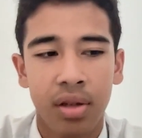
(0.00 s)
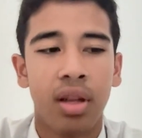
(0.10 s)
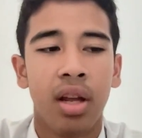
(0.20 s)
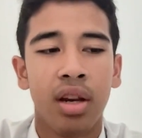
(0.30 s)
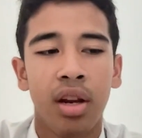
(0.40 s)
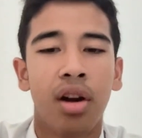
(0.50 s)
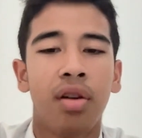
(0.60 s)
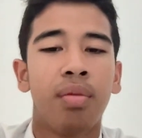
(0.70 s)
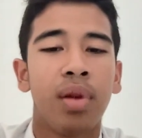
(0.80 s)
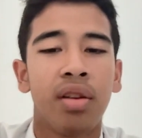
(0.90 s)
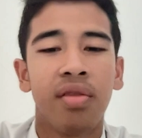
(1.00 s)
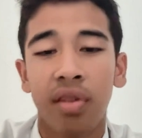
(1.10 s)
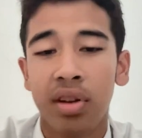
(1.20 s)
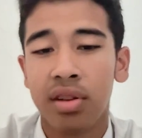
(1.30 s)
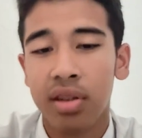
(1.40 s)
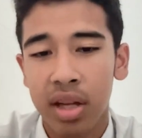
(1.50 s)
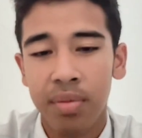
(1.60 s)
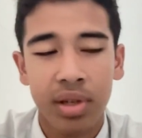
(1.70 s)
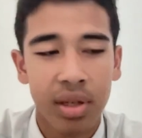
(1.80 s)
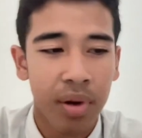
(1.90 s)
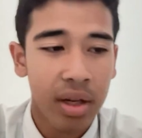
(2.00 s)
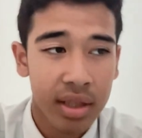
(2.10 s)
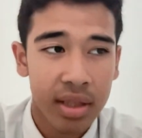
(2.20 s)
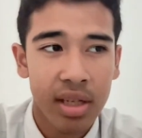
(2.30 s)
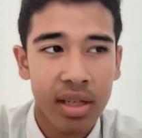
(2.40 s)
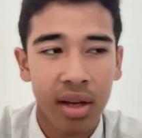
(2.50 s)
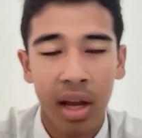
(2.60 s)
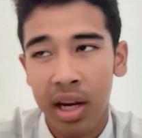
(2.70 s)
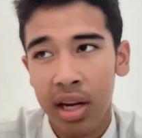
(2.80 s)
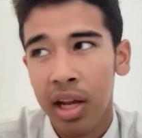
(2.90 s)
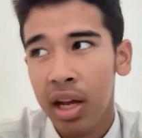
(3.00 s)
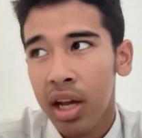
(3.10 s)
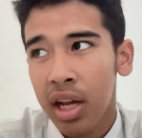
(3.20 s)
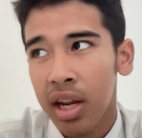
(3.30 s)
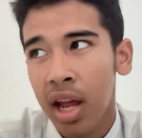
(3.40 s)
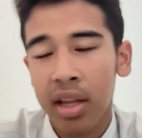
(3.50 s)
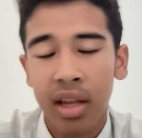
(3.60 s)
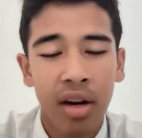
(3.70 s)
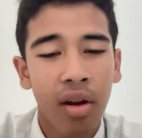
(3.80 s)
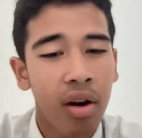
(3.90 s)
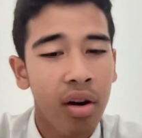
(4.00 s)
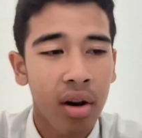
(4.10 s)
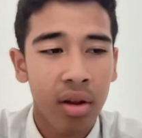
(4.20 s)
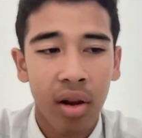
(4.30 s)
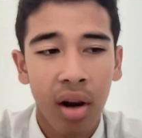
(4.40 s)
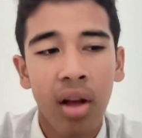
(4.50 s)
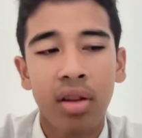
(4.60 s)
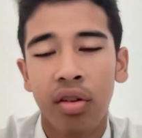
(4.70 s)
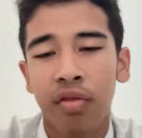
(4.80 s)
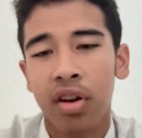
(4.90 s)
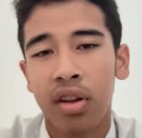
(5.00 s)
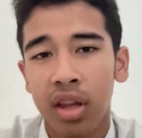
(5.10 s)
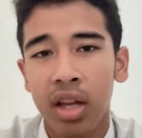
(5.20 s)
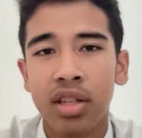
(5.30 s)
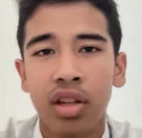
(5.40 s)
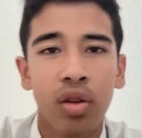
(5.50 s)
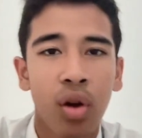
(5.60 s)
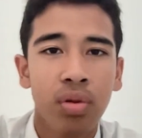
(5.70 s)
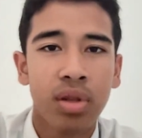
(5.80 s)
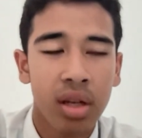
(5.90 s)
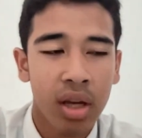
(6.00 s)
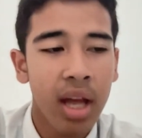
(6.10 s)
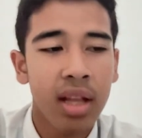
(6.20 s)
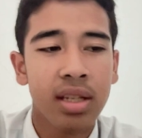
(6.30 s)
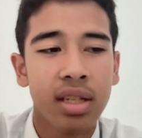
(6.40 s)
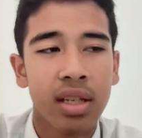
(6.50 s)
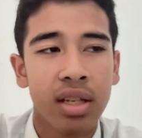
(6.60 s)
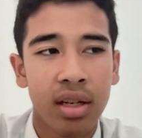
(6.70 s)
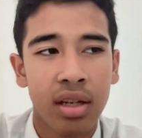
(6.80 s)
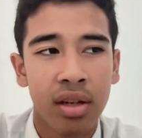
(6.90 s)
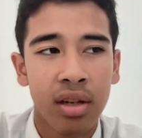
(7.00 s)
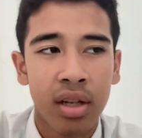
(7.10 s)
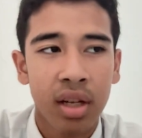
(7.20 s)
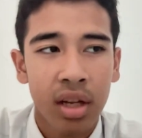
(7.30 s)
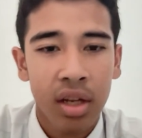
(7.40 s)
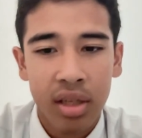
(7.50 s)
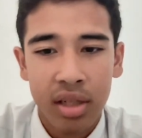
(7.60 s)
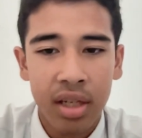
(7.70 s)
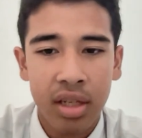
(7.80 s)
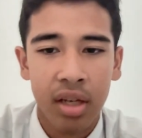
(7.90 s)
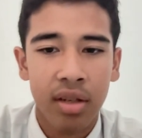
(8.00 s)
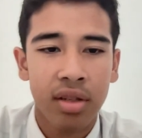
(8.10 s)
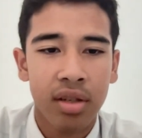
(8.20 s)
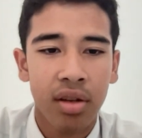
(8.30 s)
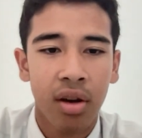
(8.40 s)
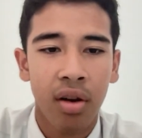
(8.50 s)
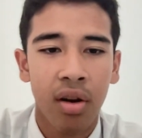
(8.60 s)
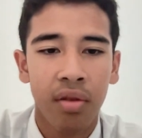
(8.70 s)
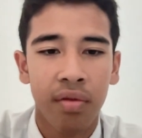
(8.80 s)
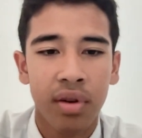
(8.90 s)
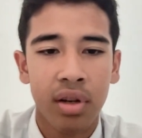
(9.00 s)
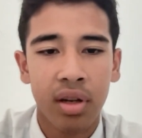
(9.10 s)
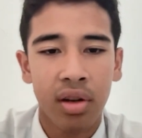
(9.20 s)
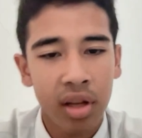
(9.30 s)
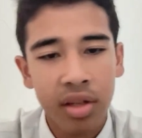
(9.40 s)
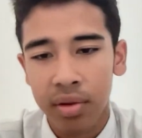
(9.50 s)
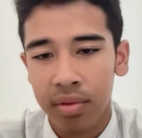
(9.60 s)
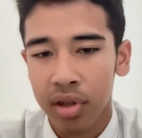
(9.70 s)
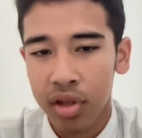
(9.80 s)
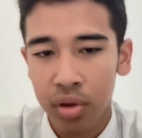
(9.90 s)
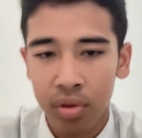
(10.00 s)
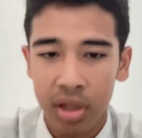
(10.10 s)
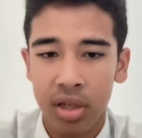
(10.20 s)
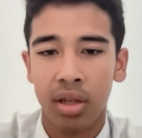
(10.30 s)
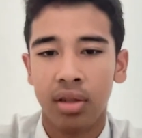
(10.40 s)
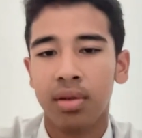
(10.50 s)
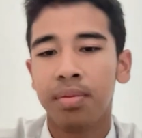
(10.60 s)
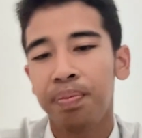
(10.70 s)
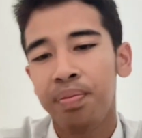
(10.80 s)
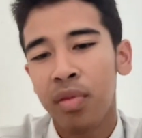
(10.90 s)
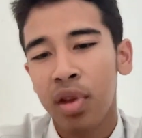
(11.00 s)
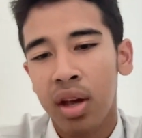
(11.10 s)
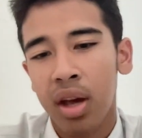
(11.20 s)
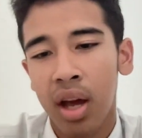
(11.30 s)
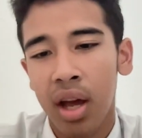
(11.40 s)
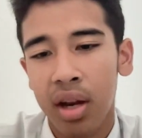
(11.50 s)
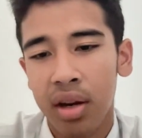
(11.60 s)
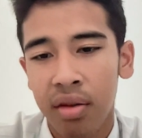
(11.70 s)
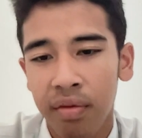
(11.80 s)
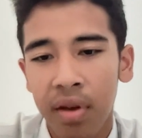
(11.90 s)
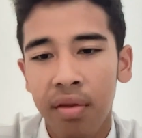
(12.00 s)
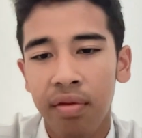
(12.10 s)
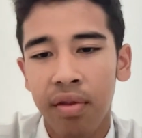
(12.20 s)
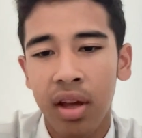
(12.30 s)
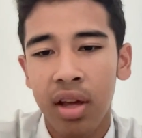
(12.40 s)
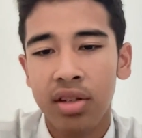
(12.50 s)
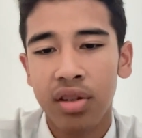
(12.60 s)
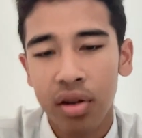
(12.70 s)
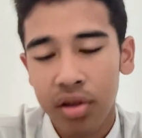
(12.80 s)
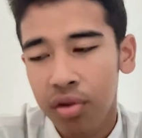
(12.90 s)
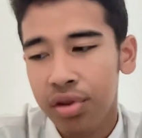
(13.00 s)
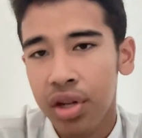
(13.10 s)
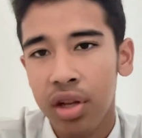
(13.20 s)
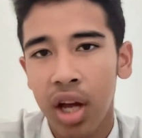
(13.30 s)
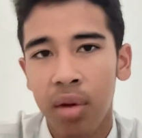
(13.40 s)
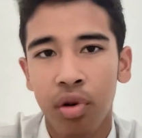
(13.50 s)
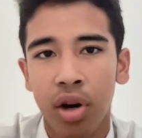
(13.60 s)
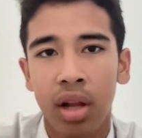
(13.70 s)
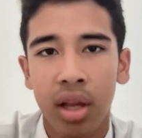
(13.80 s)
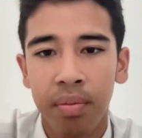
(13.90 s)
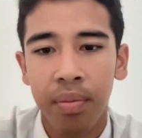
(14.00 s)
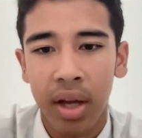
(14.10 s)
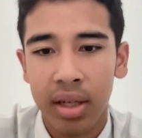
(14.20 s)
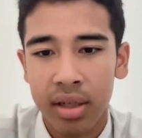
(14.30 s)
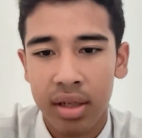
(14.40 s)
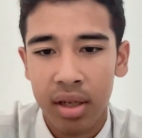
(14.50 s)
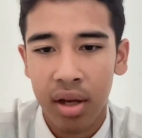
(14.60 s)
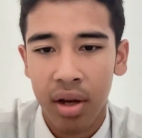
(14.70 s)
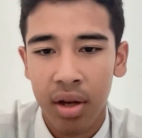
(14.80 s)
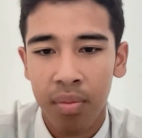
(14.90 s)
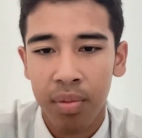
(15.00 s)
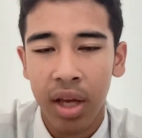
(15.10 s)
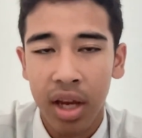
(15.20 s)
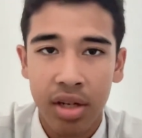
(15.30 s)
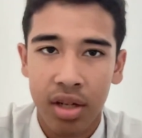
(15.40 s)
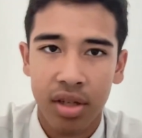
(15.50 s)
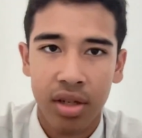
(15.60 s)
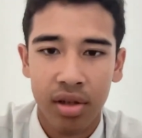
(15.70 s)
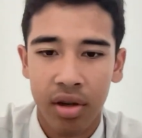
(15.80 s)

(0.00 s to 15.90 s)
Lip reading: And there are many false concepts, practices, and a lot of other things that goes against the teachings of the religion, the true teachings. And the fifth is social and moral implications.